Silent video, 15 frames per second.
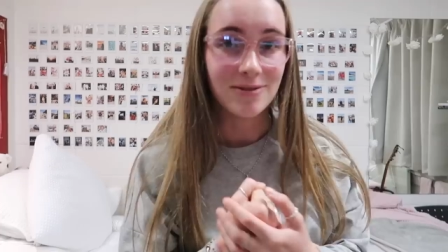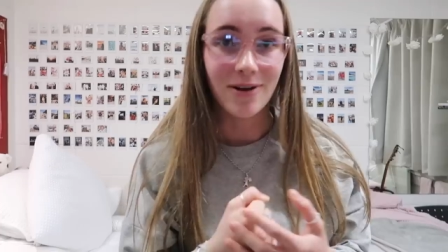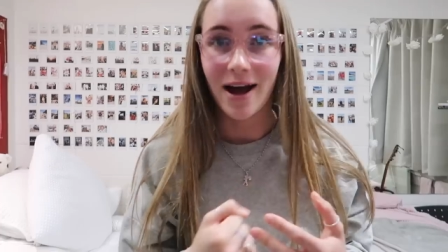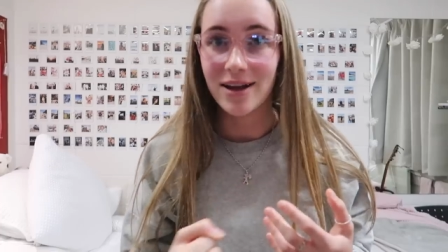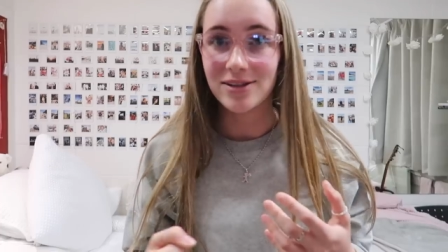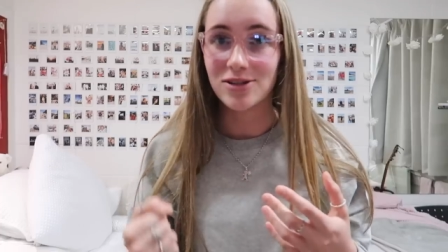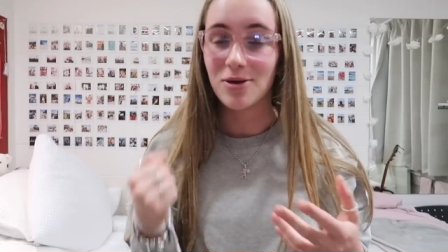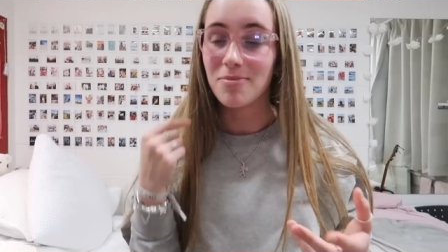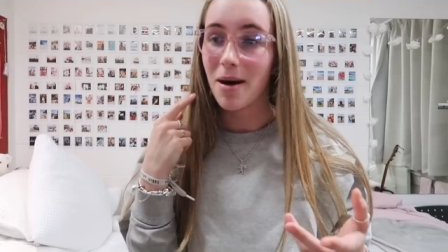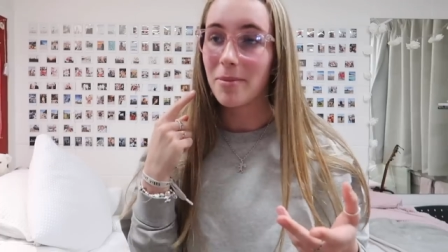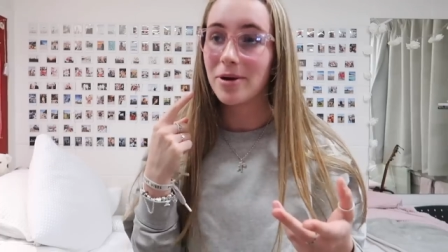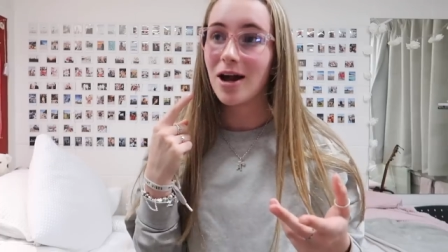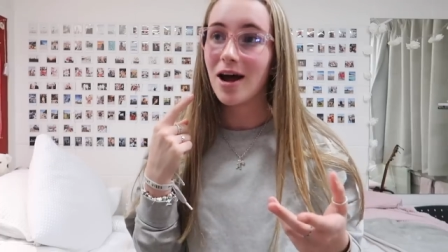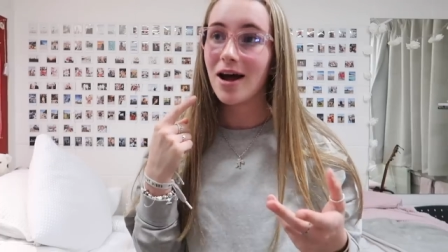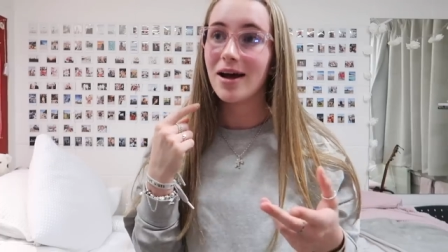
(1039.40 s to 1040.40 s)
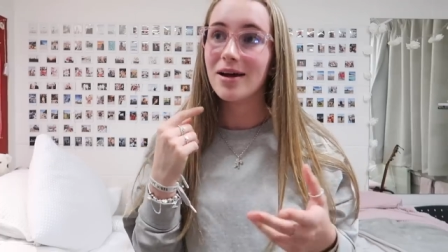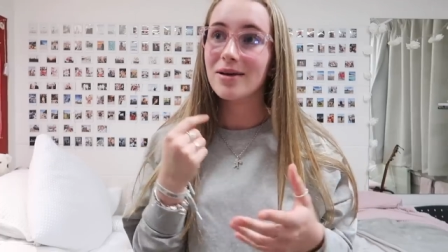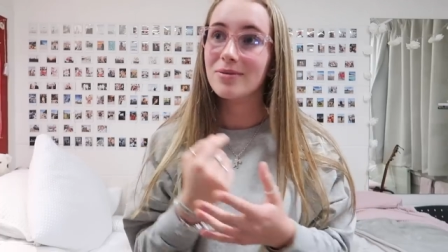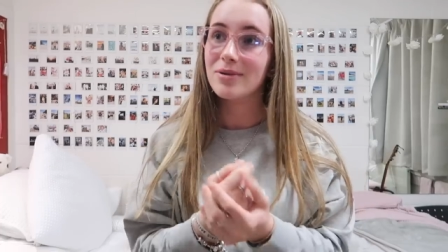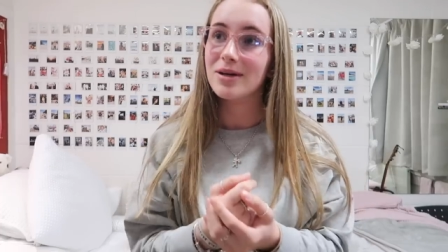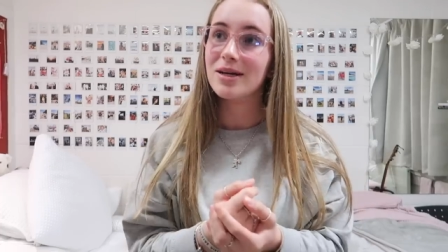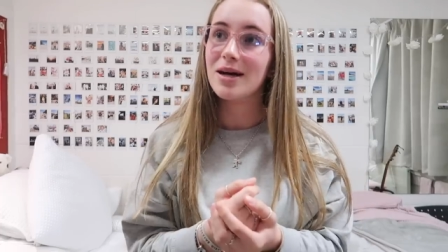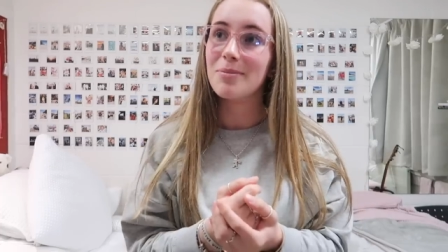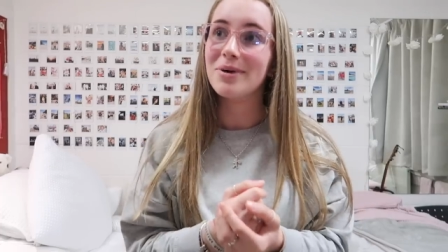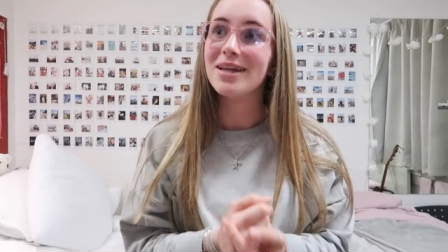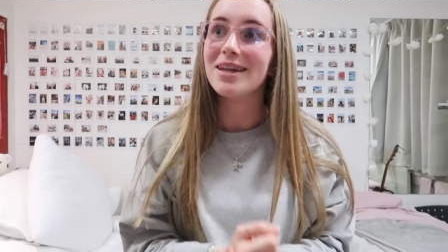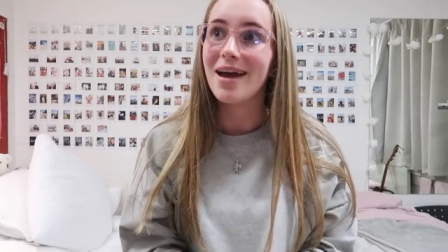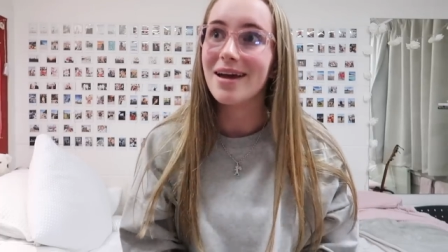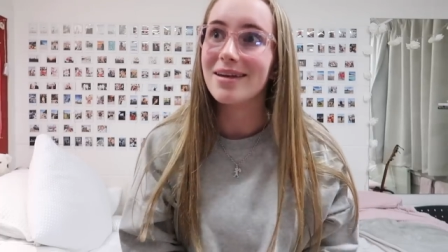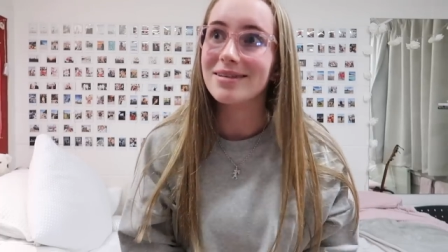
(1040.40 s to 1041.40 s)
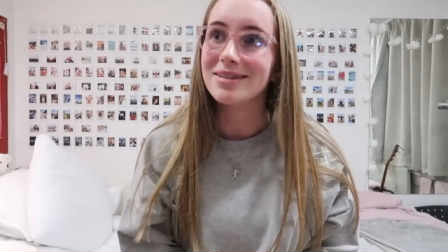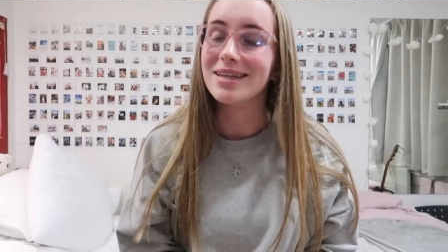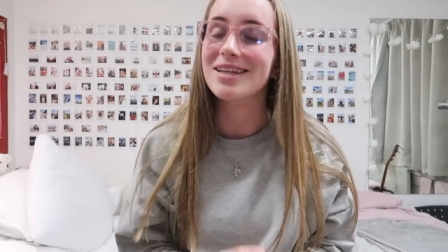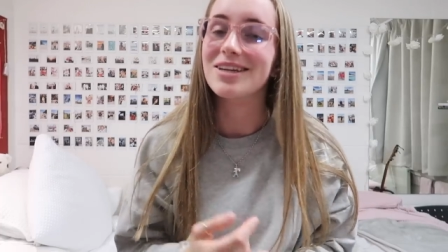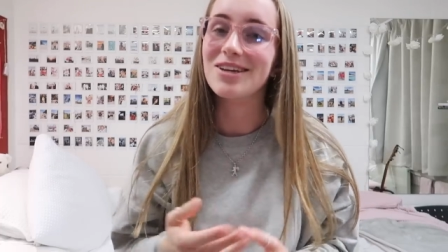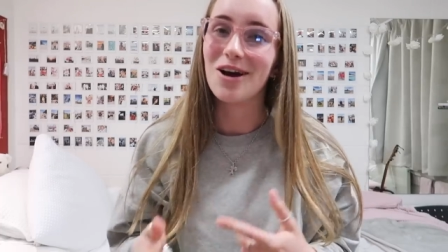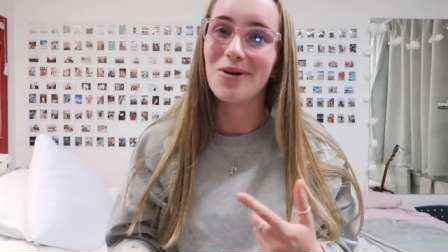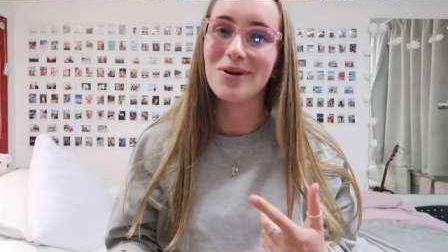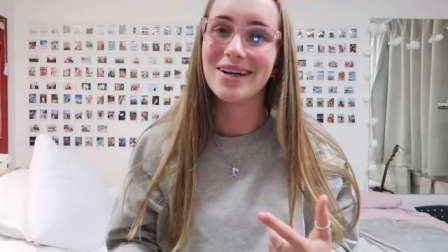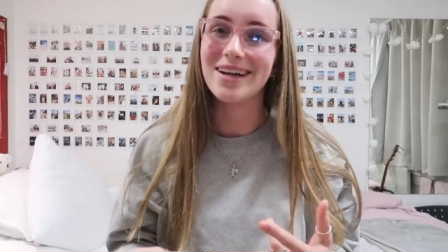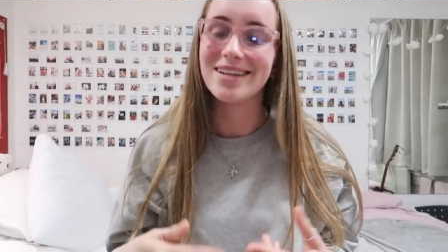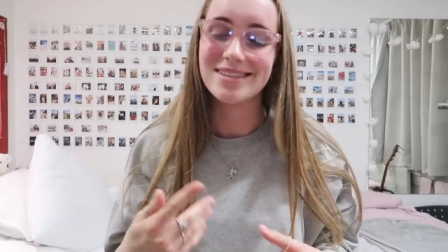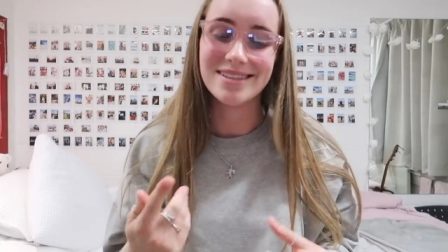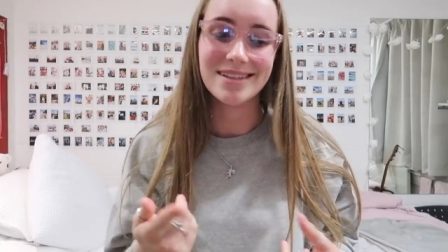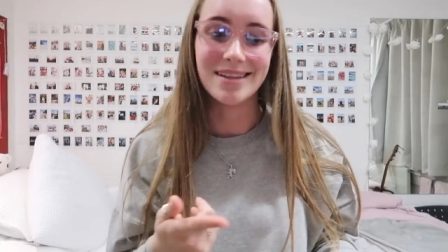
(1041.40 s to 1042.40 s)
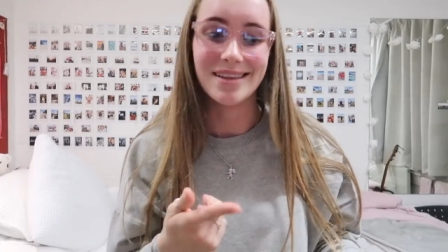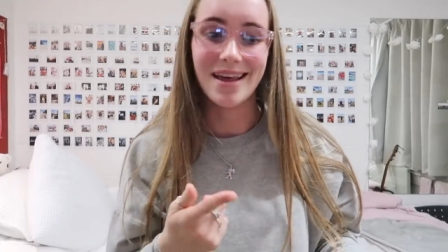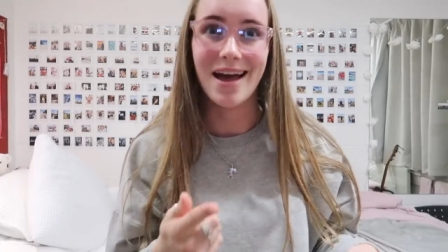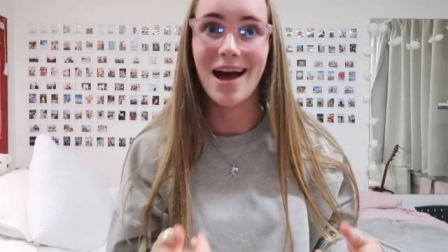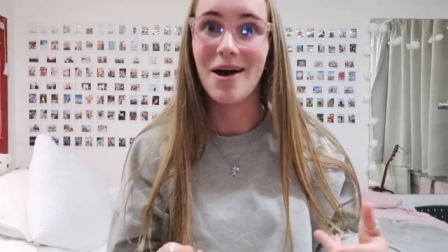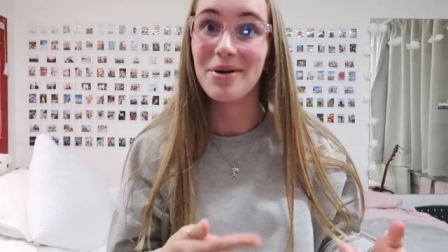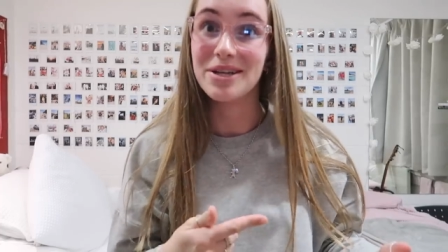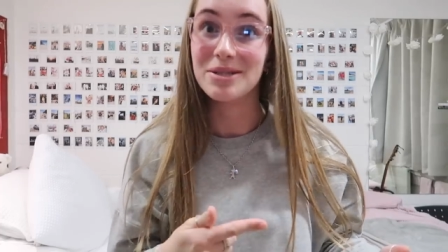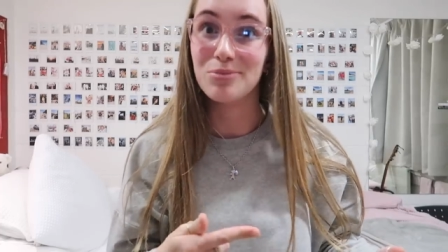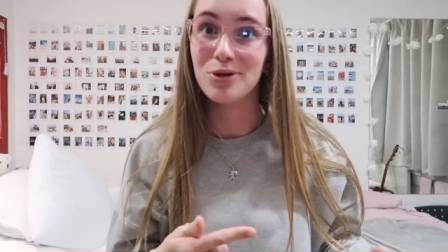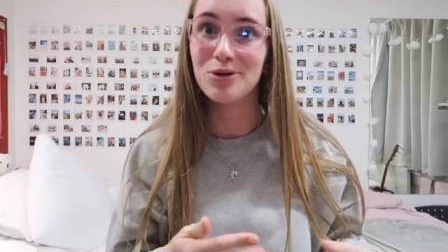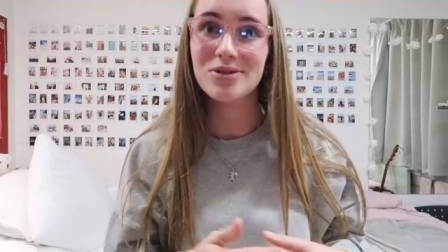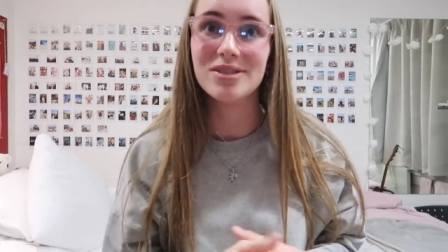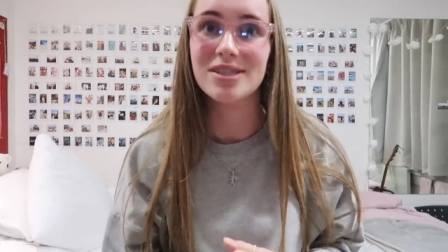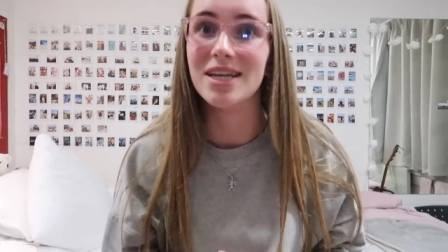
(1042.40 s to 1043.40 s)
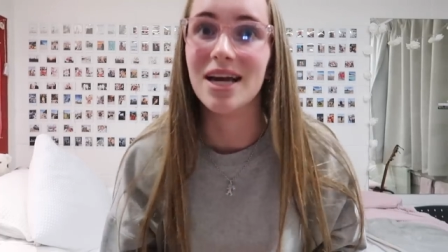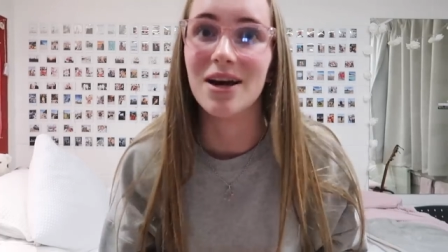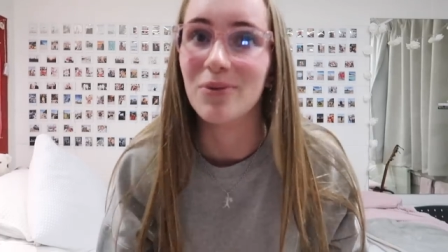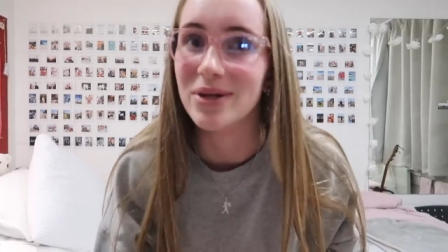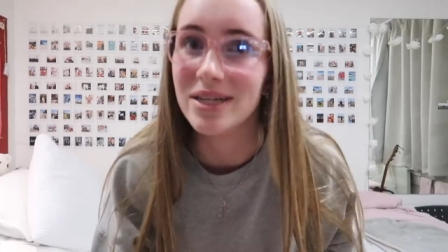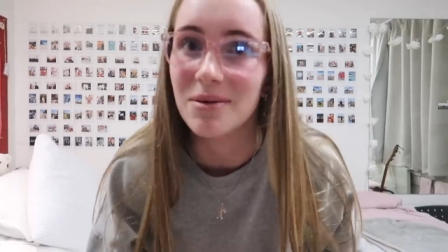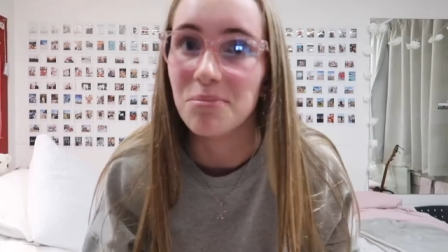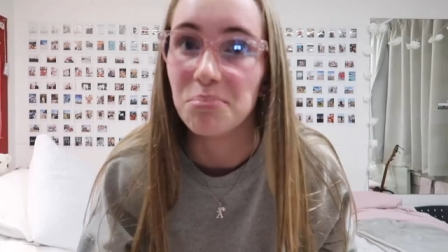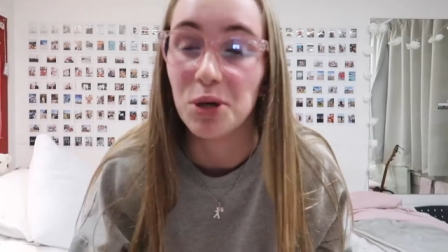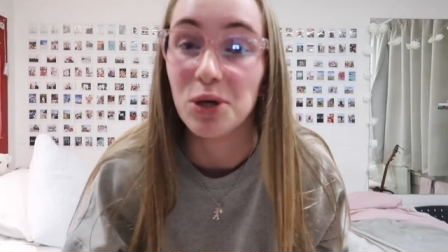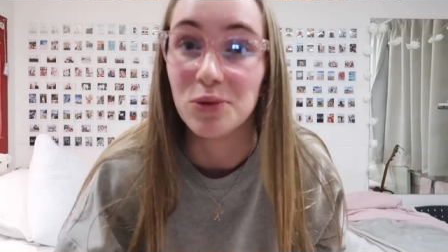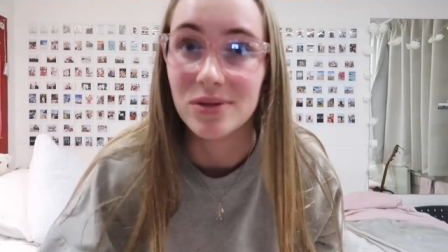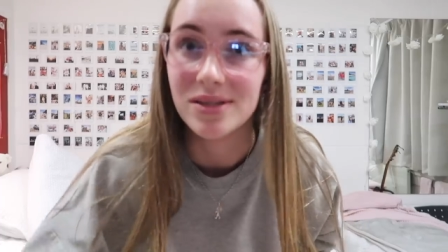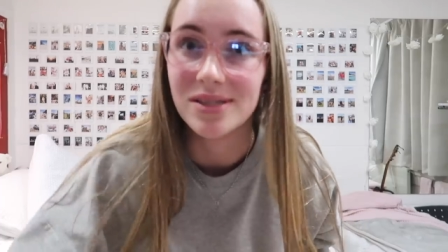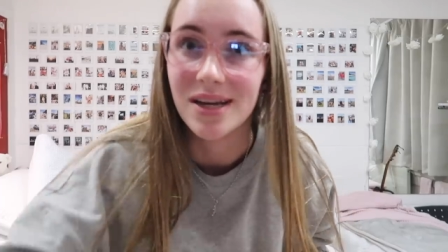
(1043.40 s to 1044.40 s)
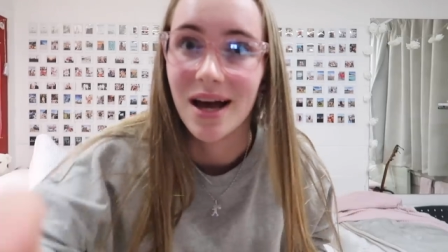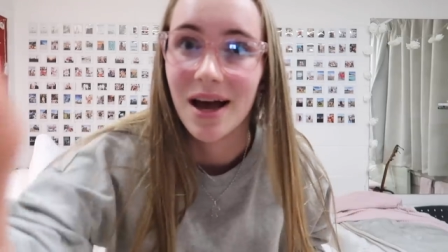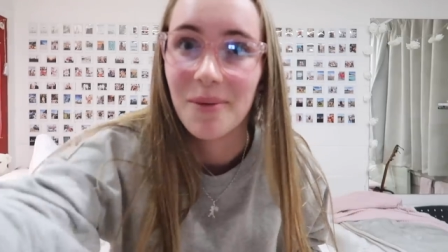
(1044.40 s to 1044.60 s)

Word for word: Right, so Mum and I were a bit late getting going. I said in that how we had to boost. Yeah, we didn't boost.